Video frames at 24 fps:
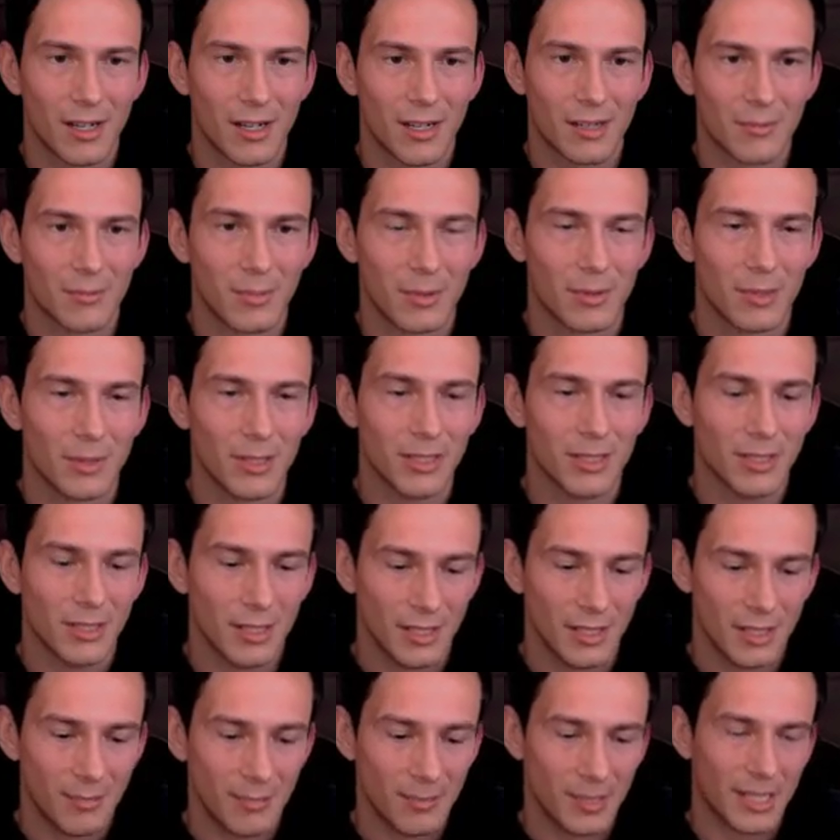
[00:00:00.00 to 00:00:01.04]
a board,
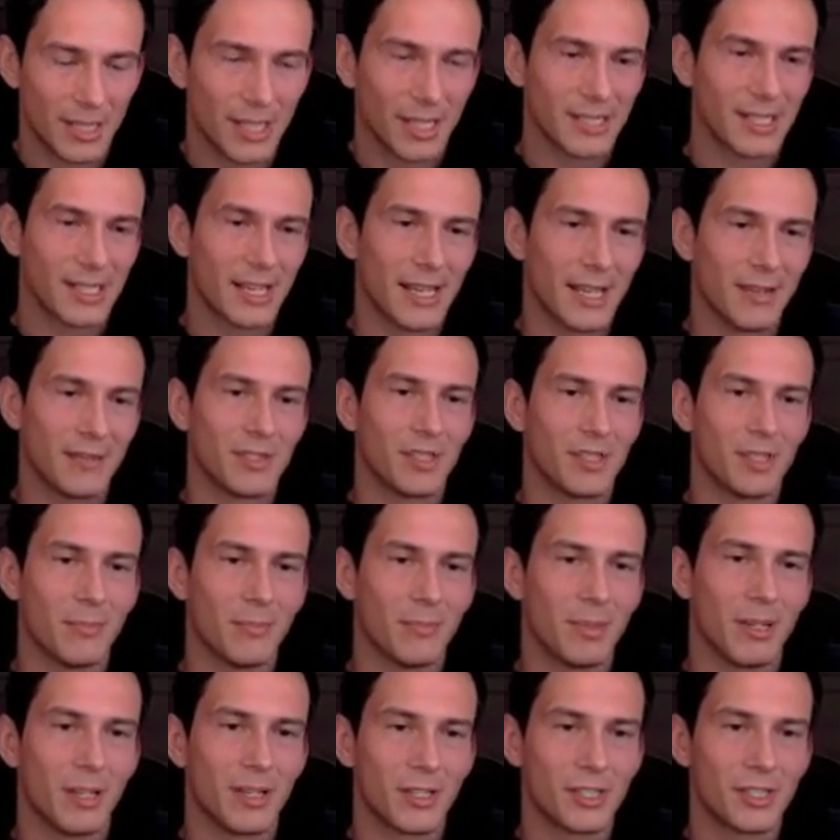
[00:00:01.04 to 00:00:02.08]
because I have shit
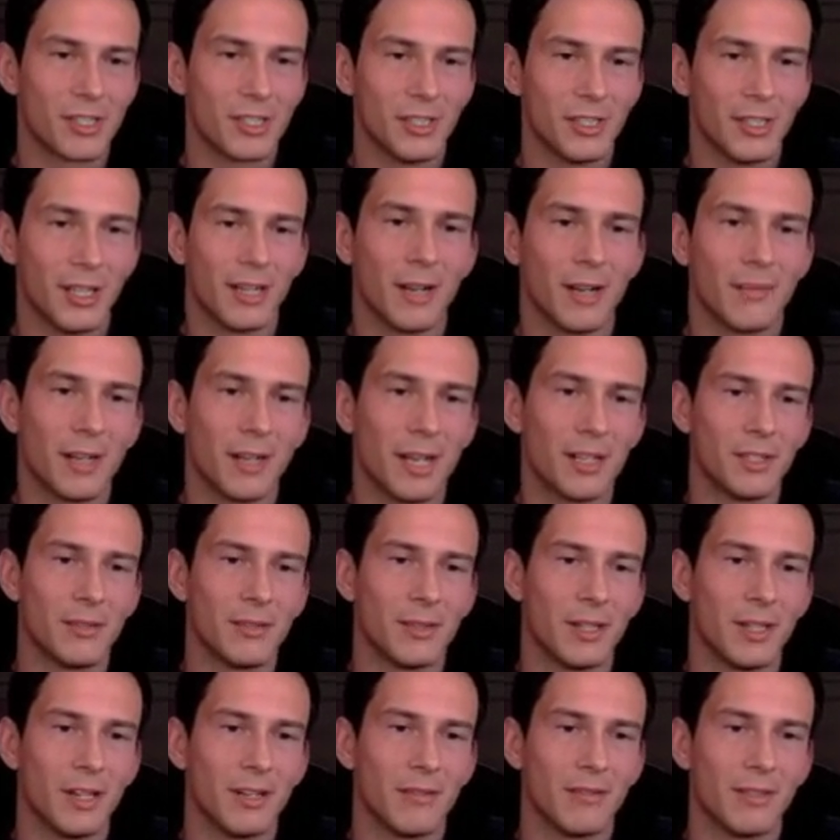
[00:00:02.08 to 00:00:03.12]
posture and I'm not
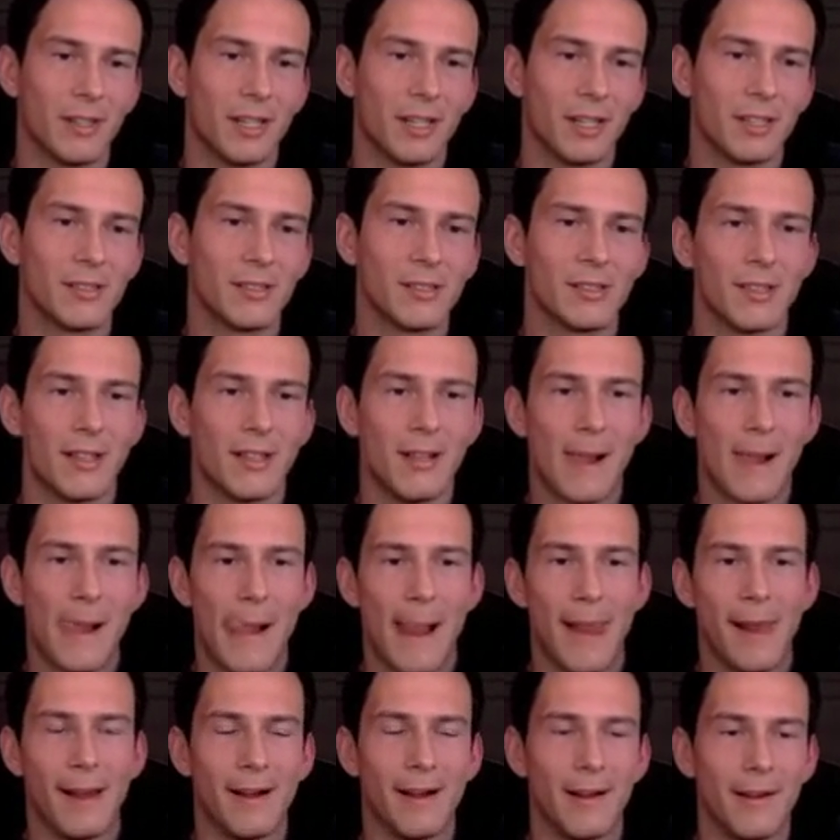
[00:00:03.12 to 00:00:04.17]
doing hover hands,
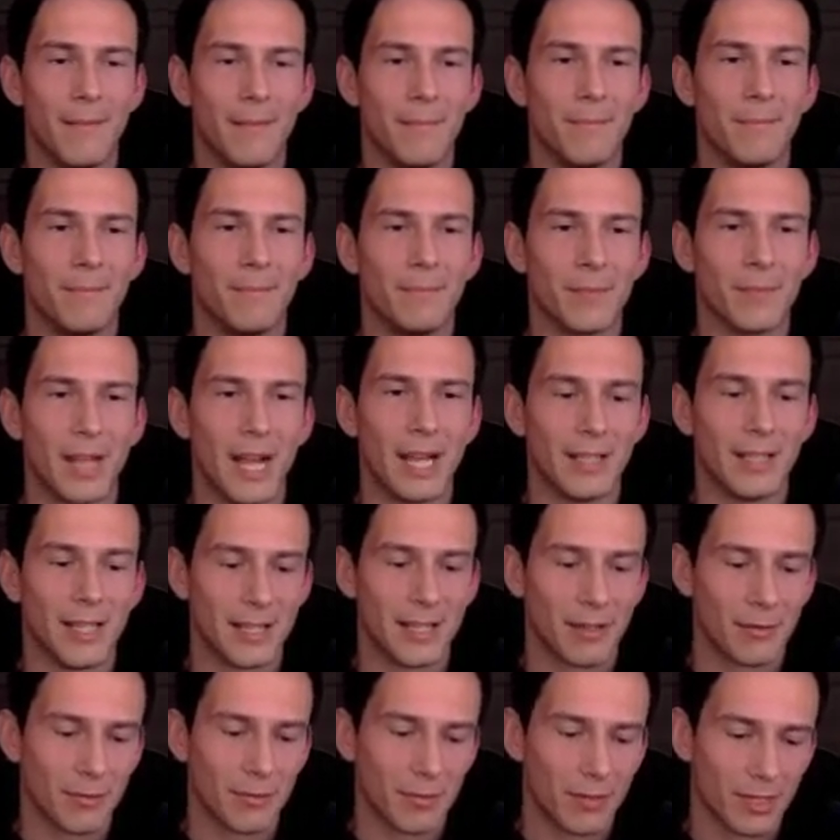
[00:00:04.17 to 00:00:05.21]
I like
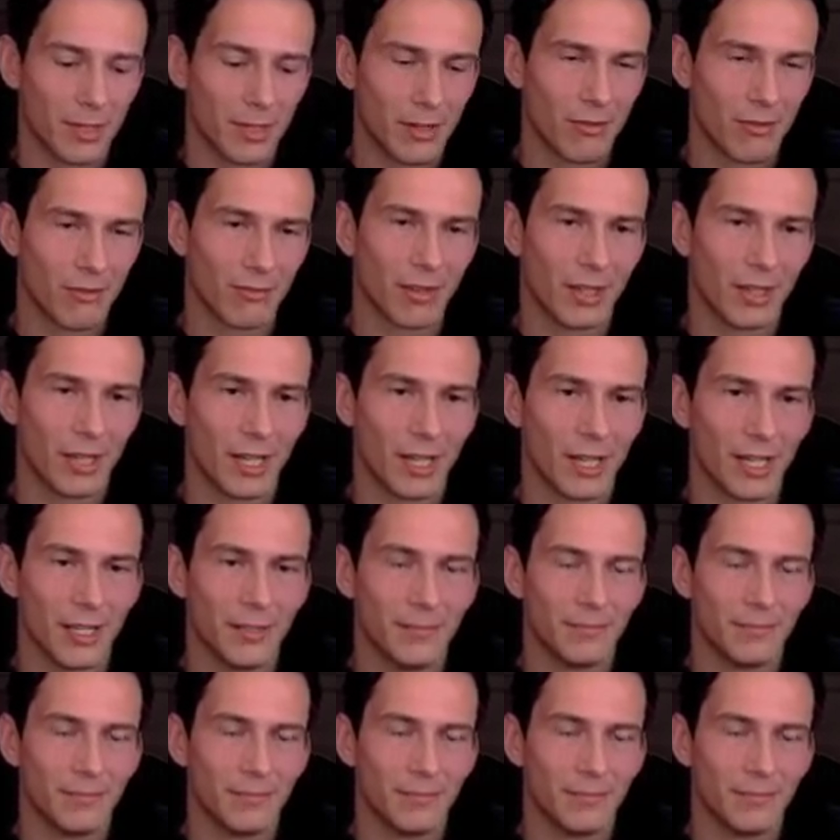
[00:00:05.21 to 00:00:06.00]
a really low front height.